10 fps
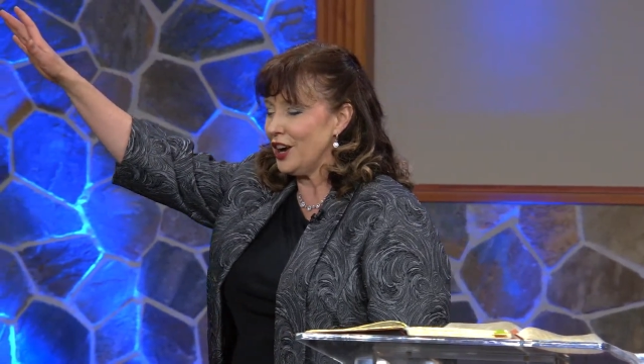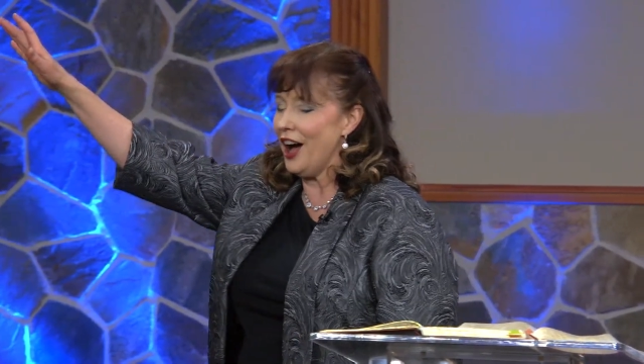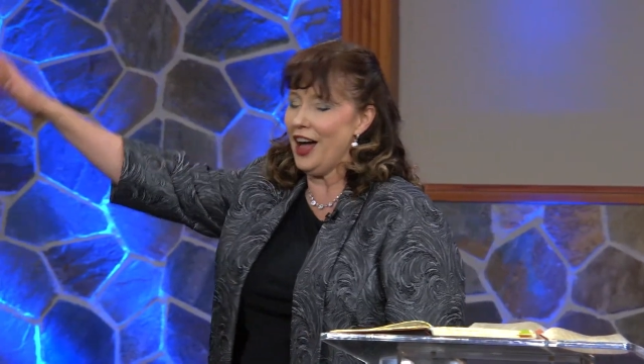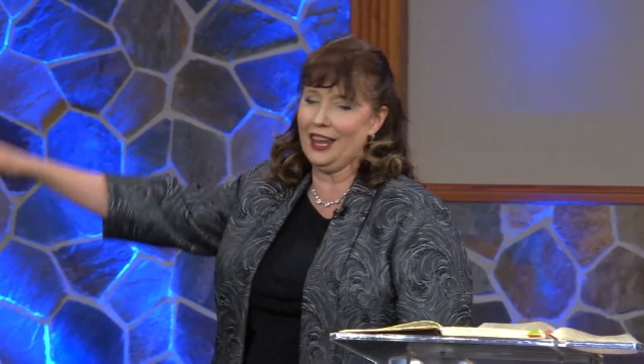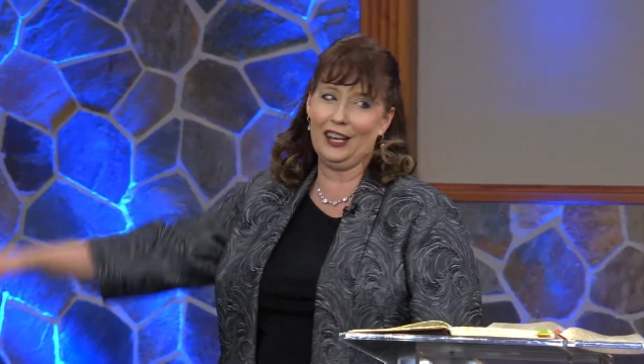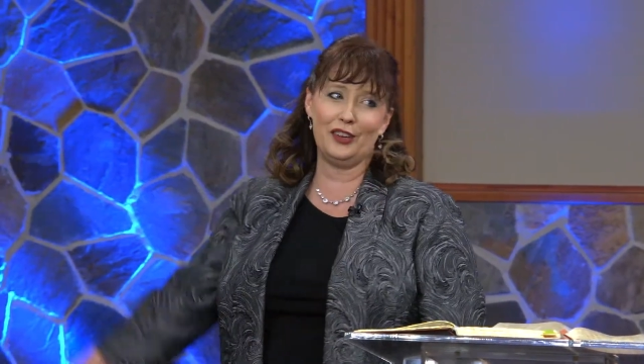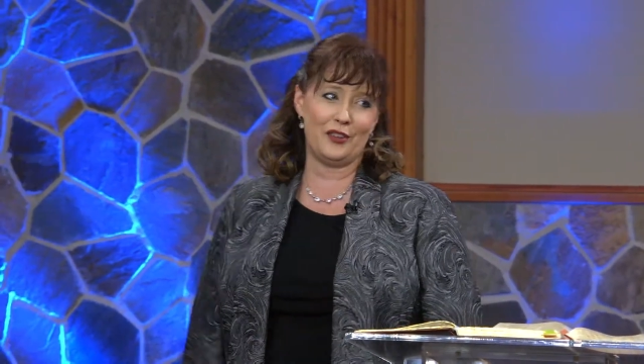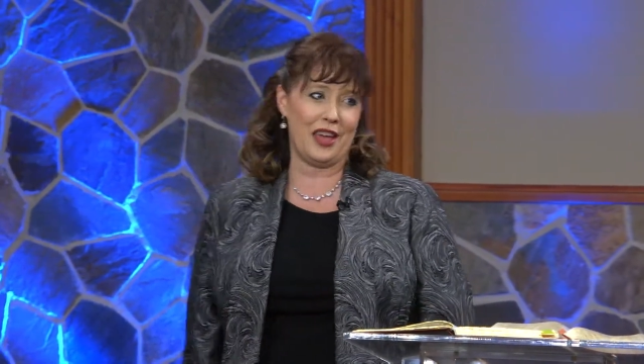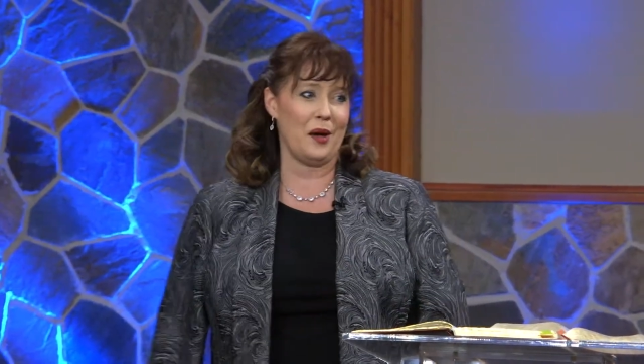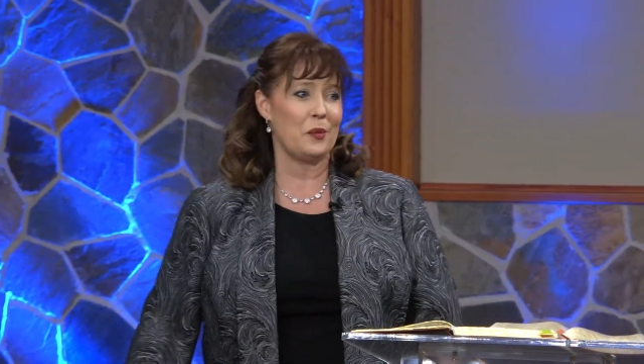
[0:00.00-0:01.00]

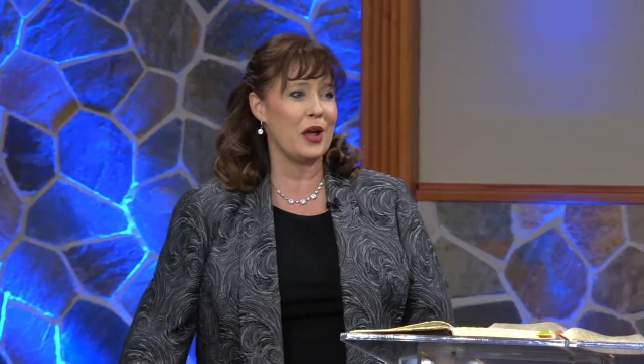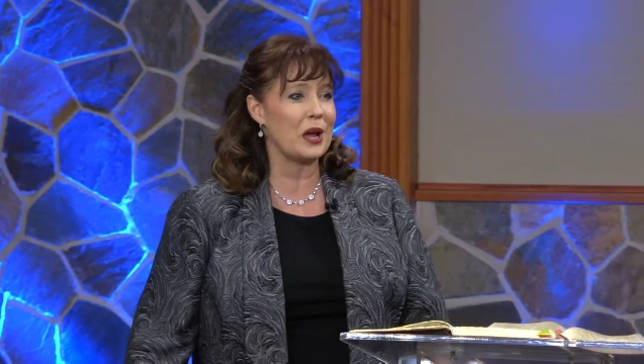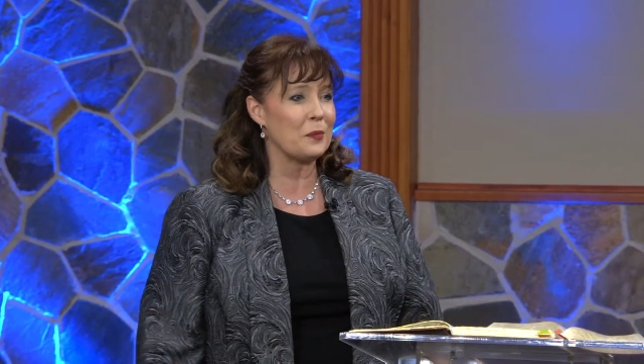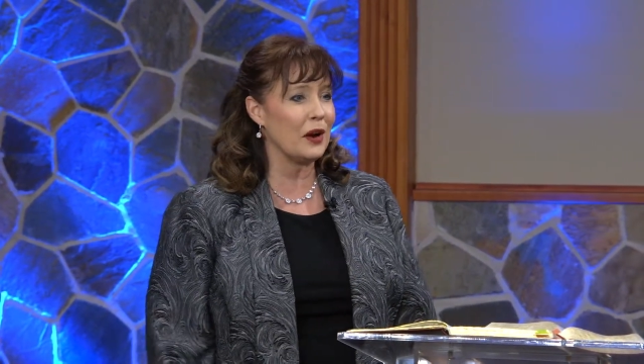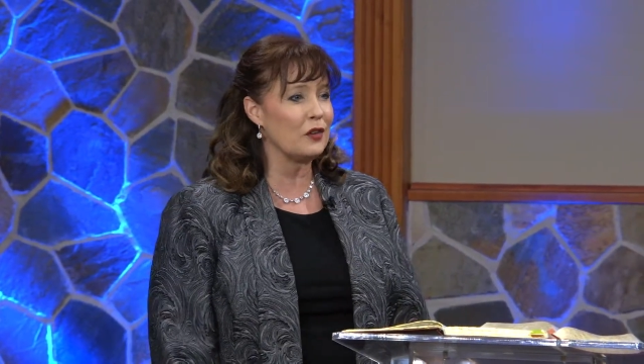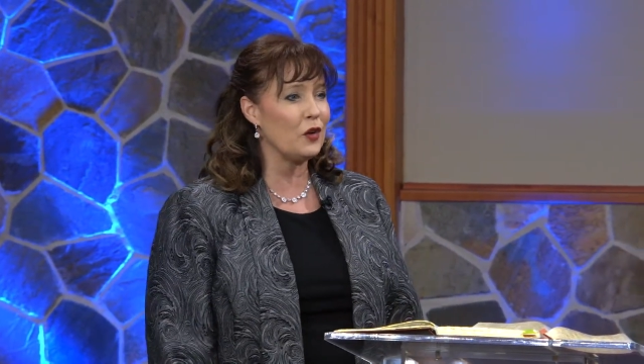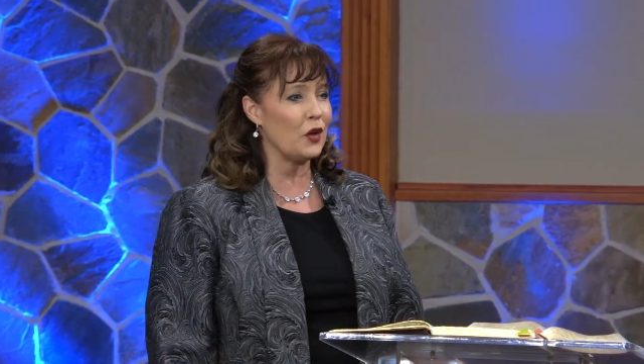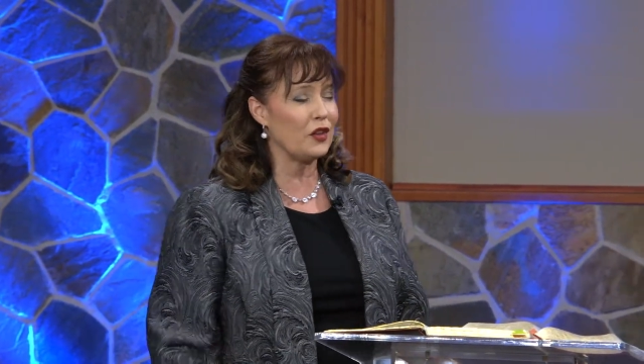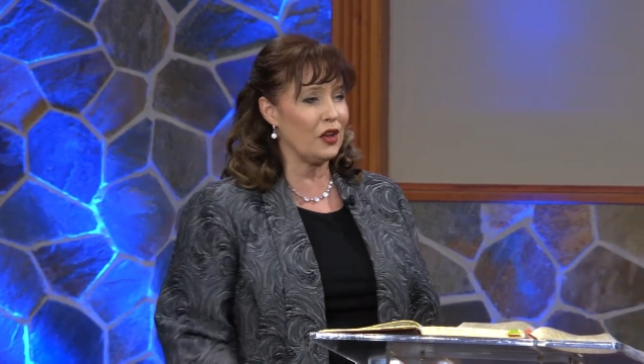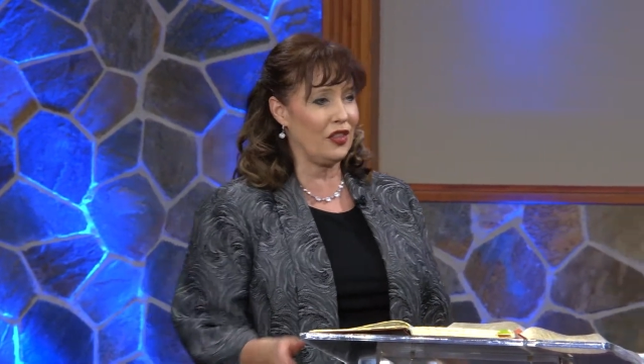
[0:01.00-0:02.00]
hallelujah, we can bring
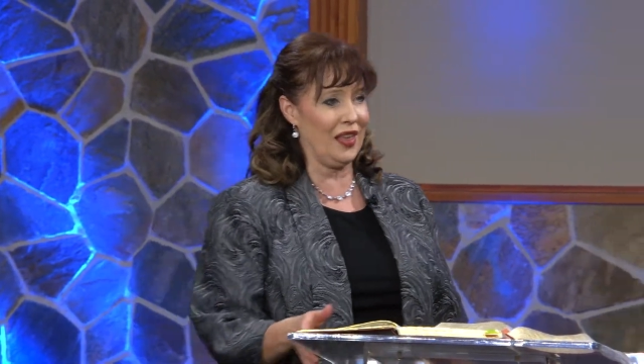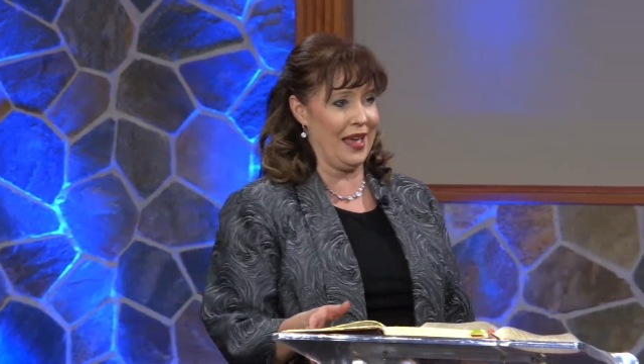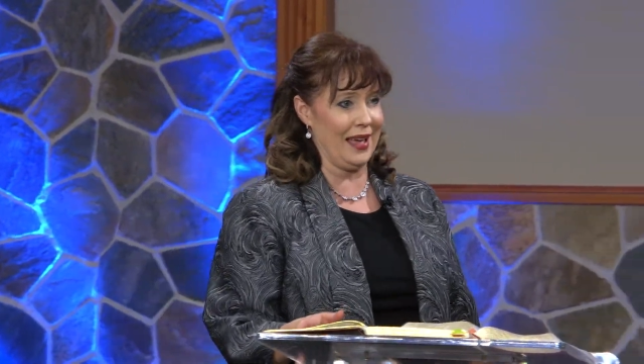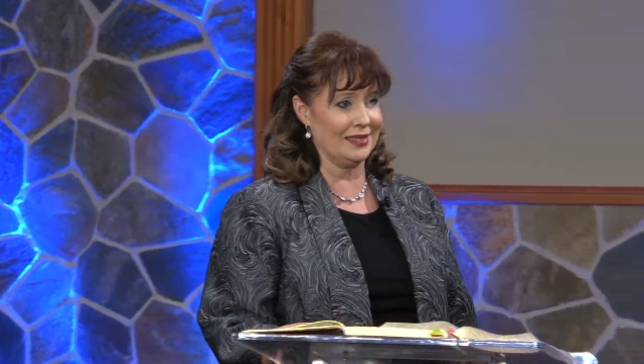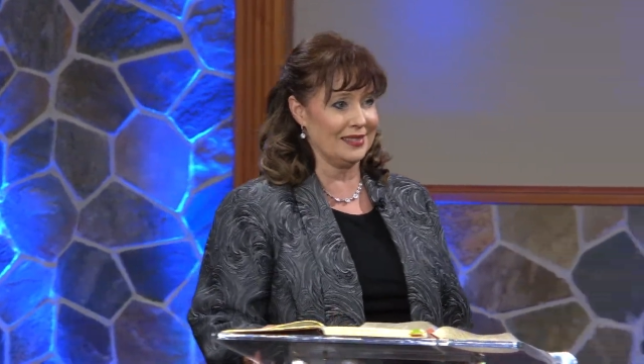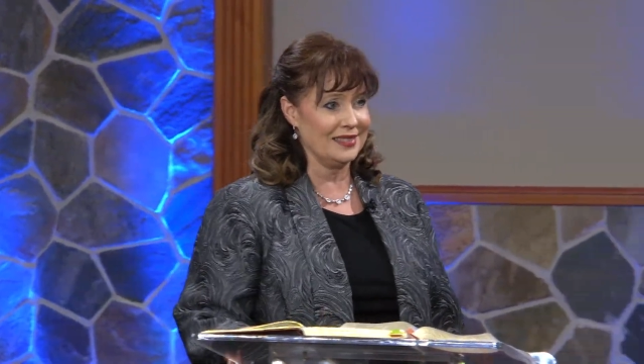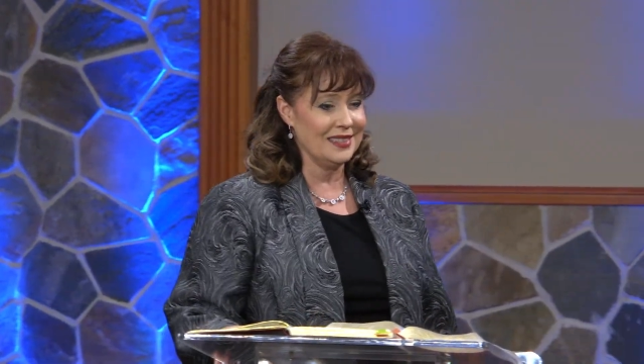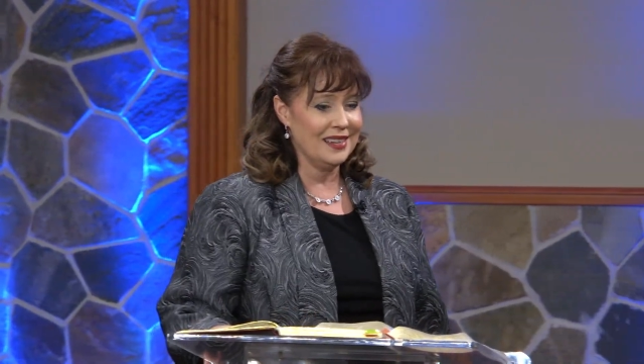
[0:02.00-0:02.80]
forth good things.